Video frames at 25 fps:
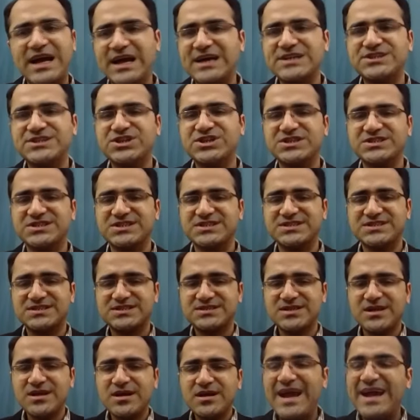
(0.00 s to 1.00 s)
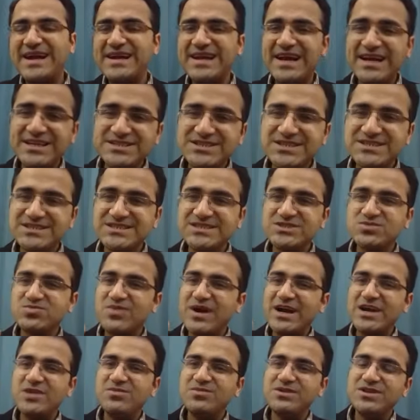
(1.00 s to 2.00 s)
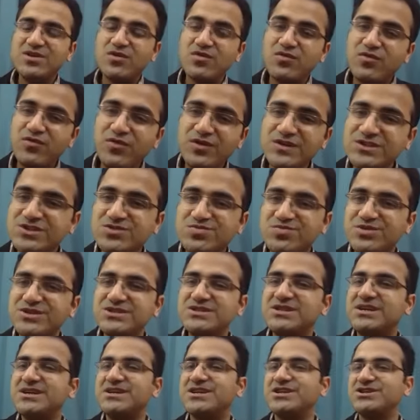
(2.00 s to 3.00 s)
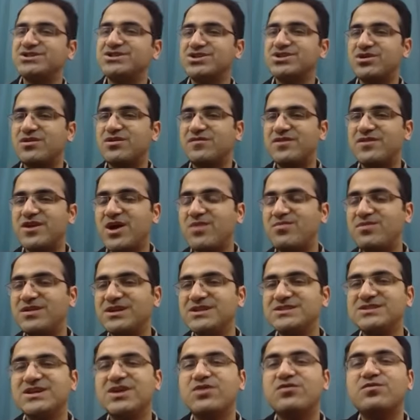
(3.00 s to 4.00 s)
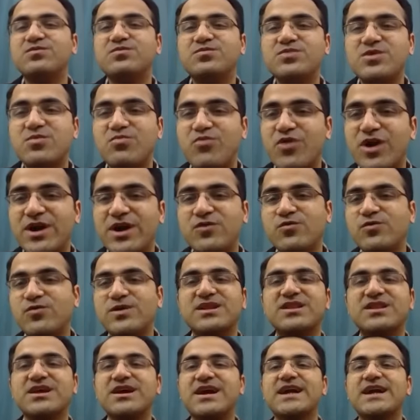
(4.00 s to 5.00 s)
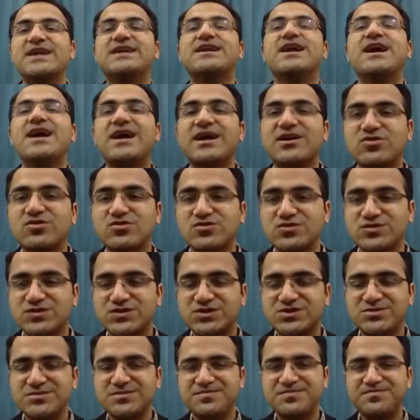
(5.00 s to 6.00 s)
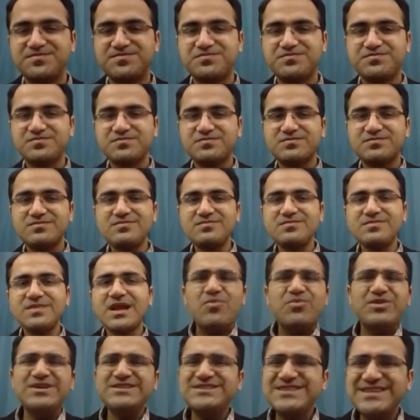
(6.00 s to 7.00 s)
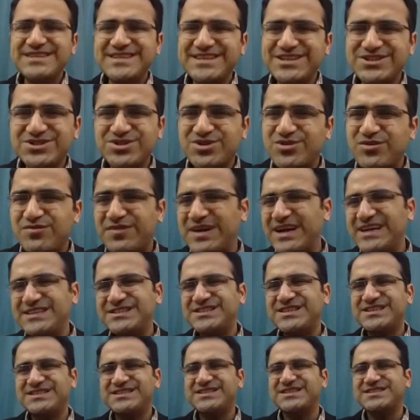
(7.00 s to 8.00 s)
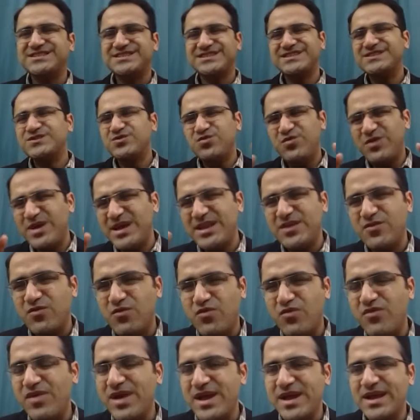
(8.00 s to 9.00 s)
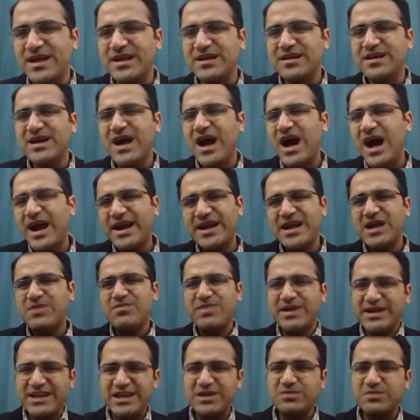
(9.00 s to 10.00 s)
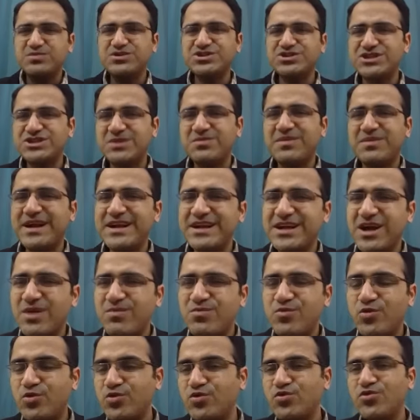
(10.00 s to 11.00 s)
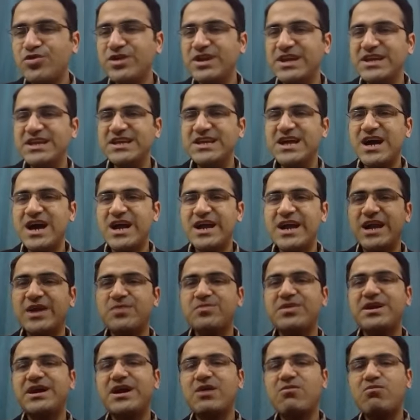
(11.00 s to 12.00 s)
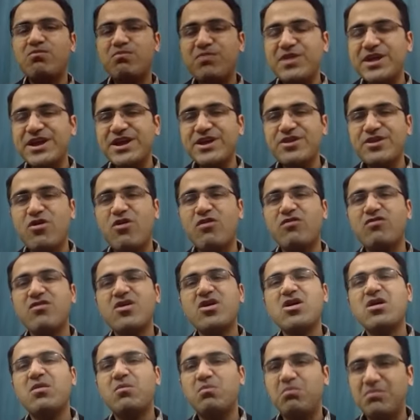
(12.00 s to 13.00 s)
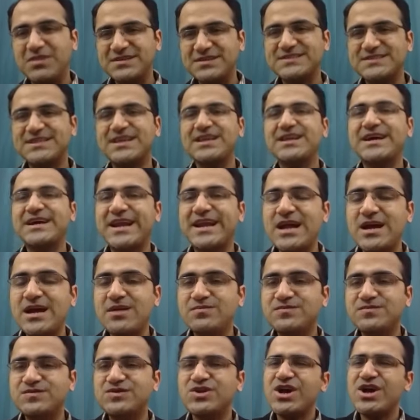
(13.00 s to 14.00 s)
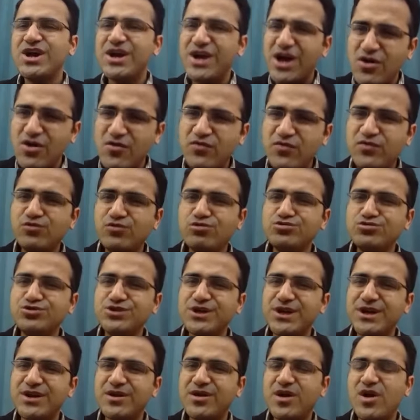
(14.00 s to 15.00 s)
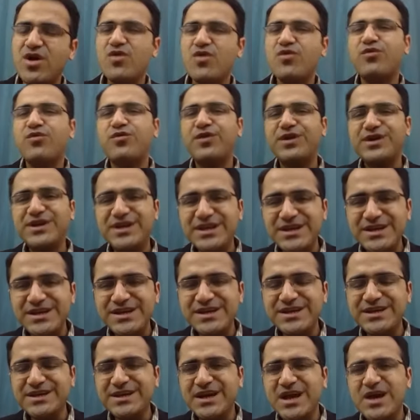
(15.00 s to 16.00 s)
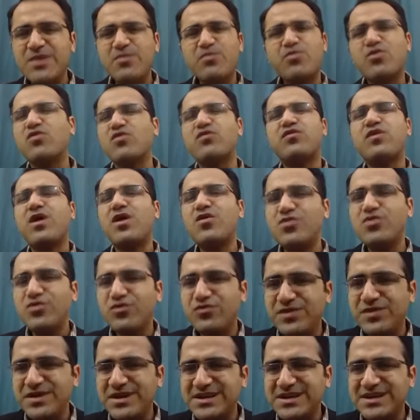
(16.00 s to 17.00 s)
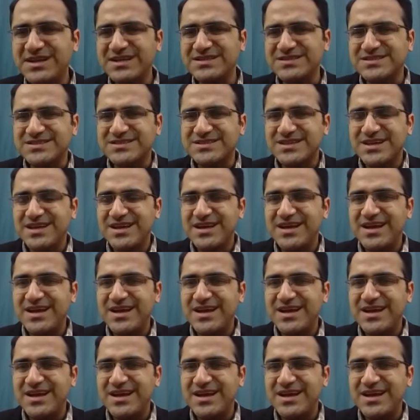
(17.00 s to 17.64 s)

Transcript: HHS. And HHS might be the first presentation of diabetes and the point where they get diagnosed. Presentation of HHS is very vague. A diabetic patient might come to you in ER and may complain of muscle cramps, confusion, fatigue, profound weakness.